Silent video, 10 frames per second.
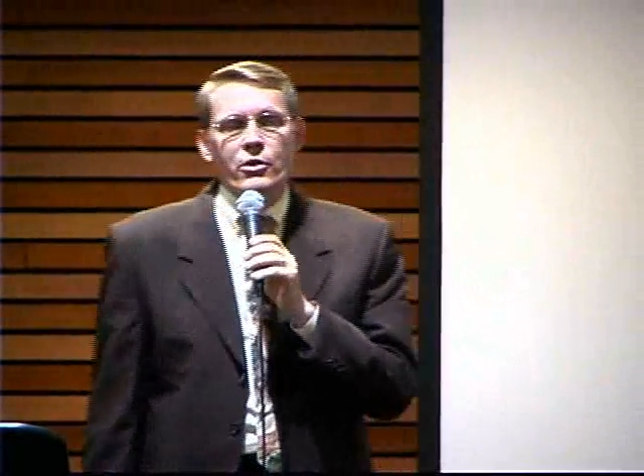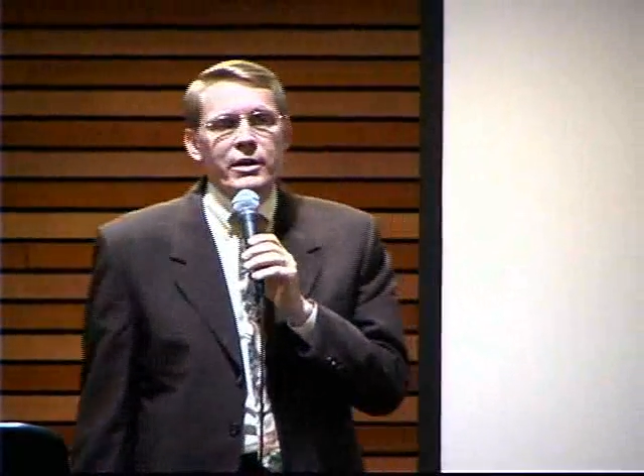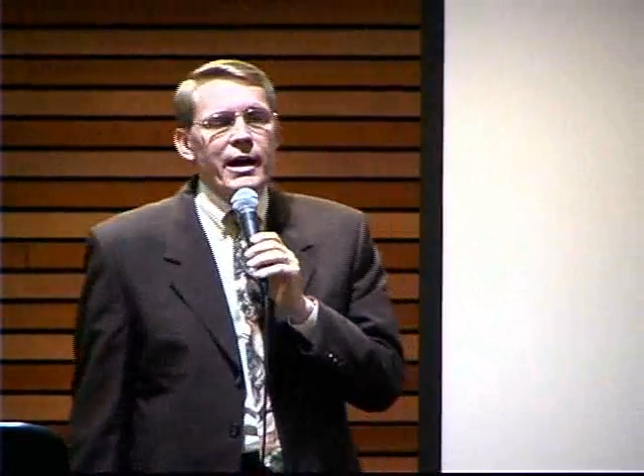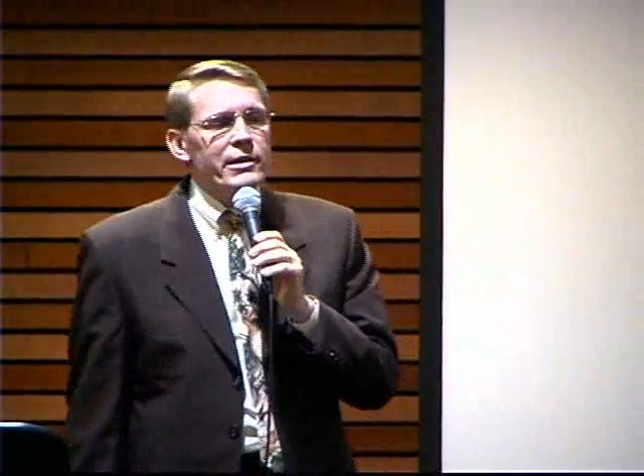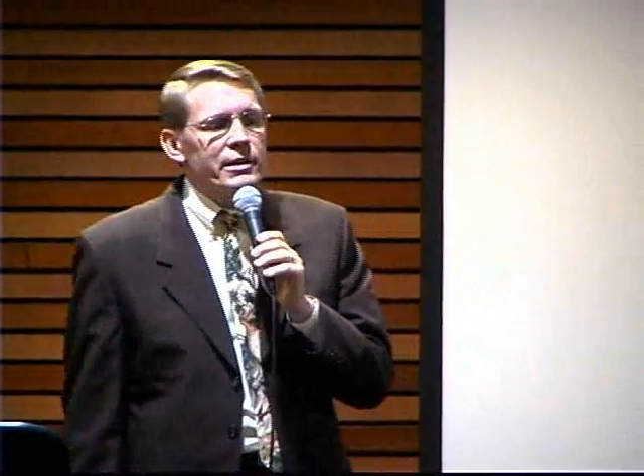
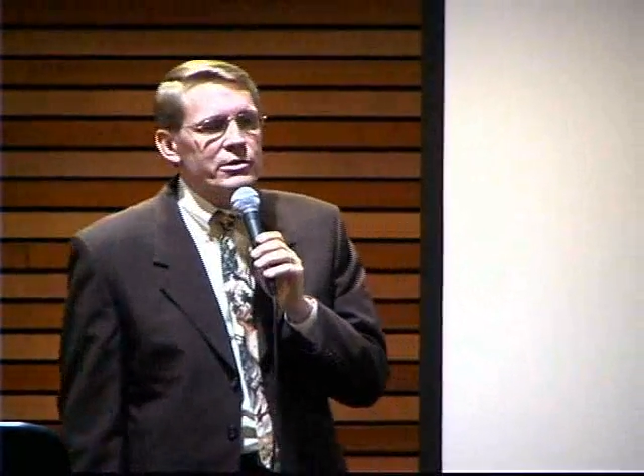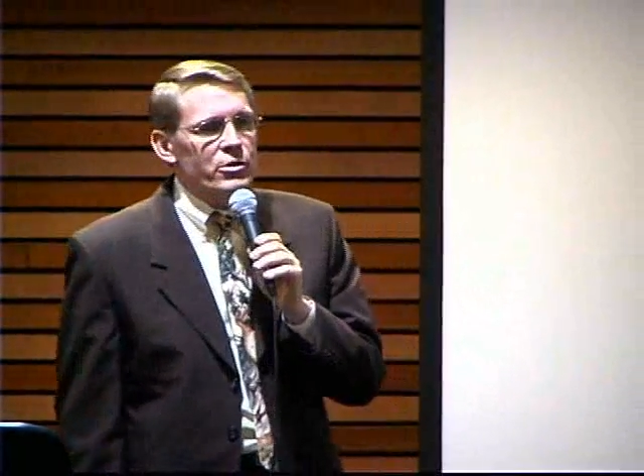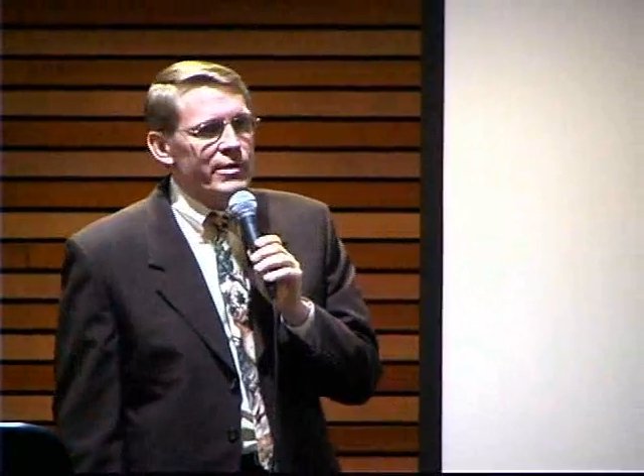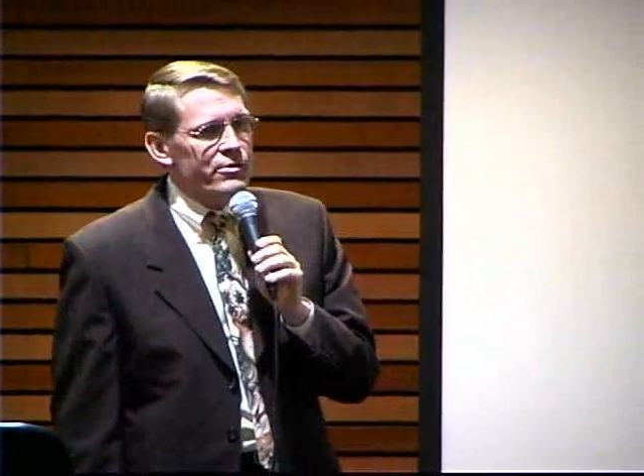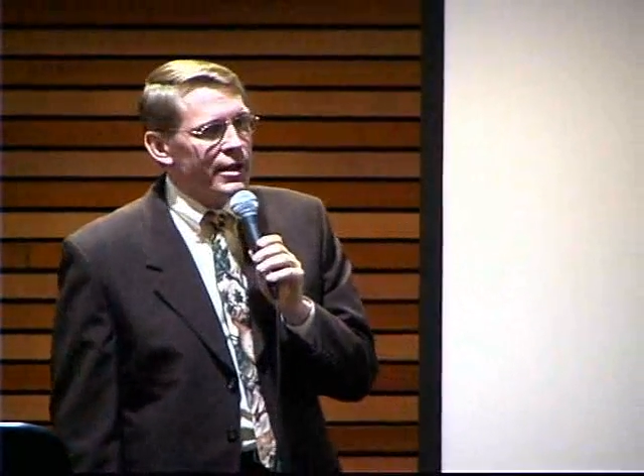continents to
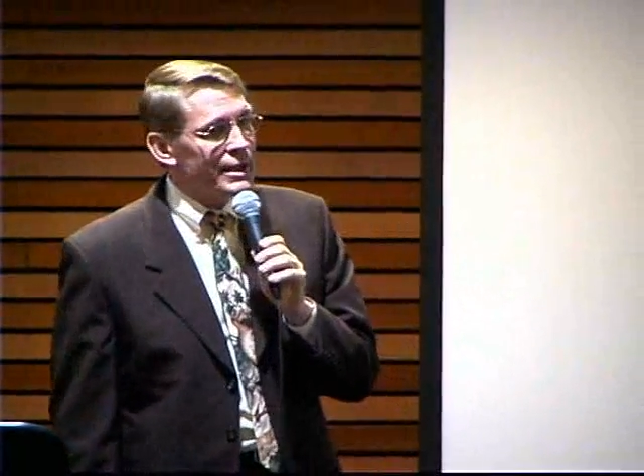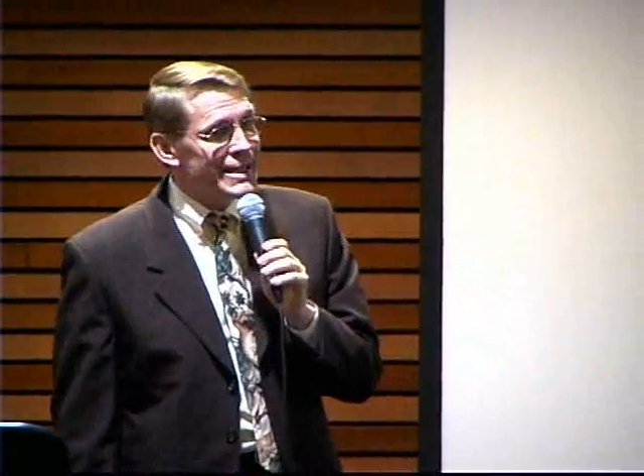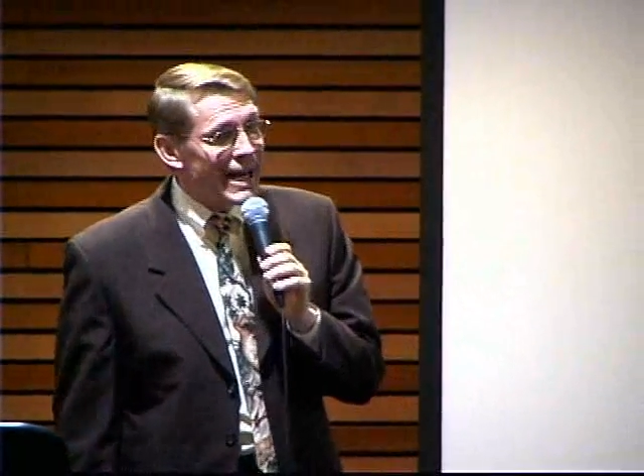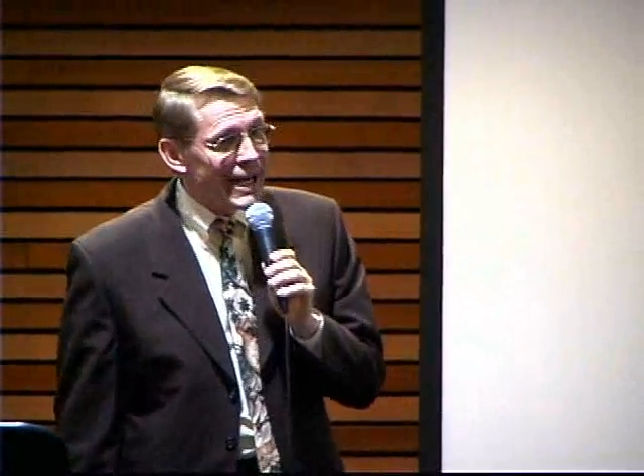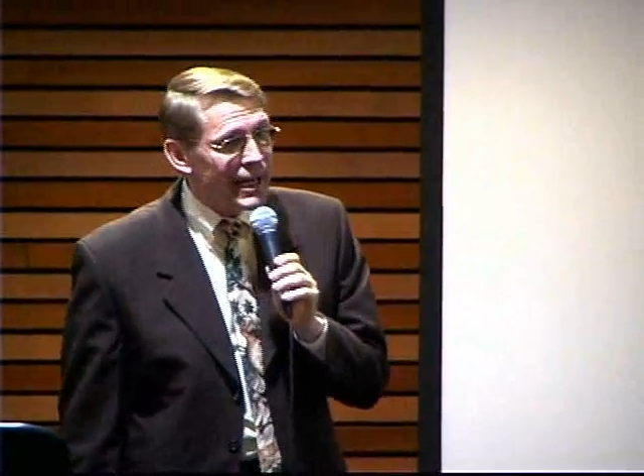restrict the
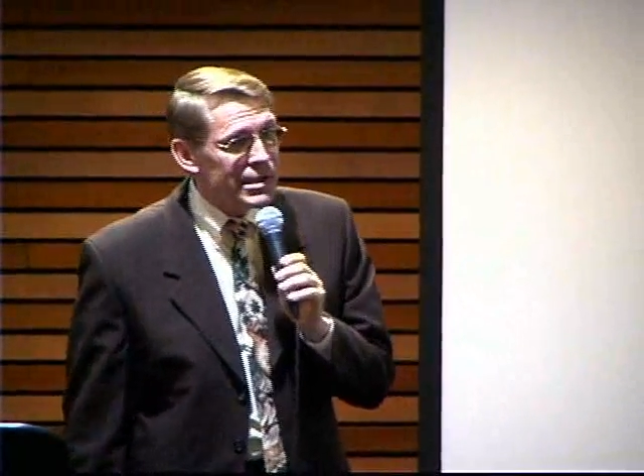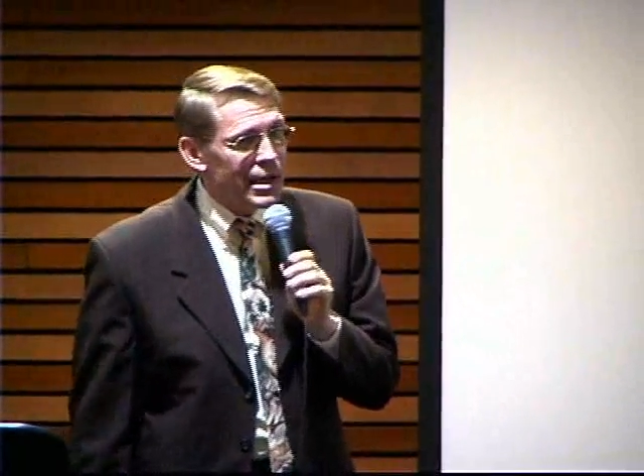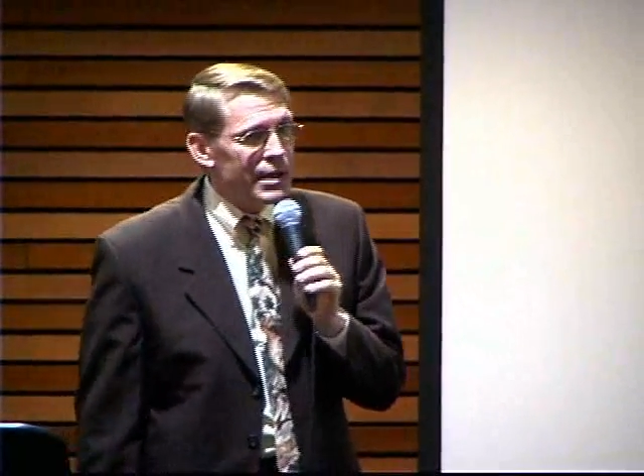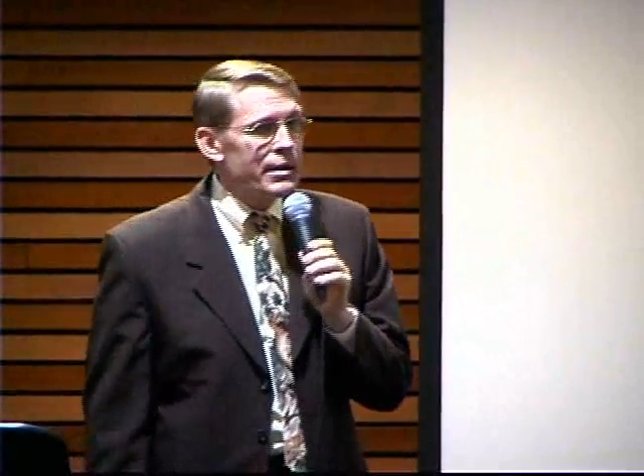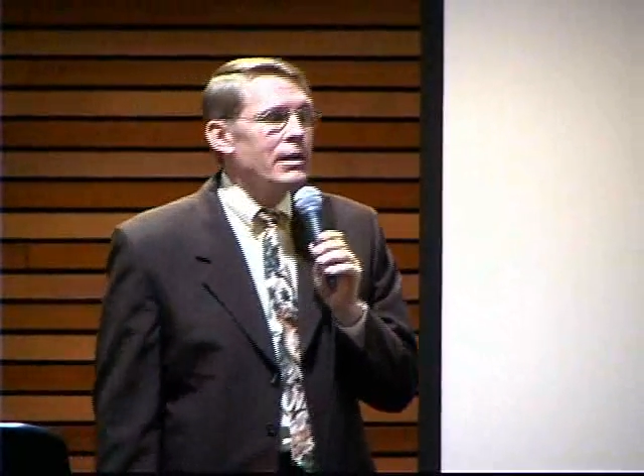tides,
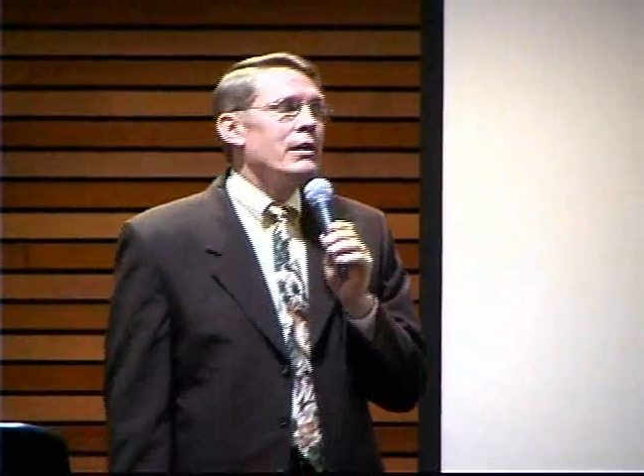and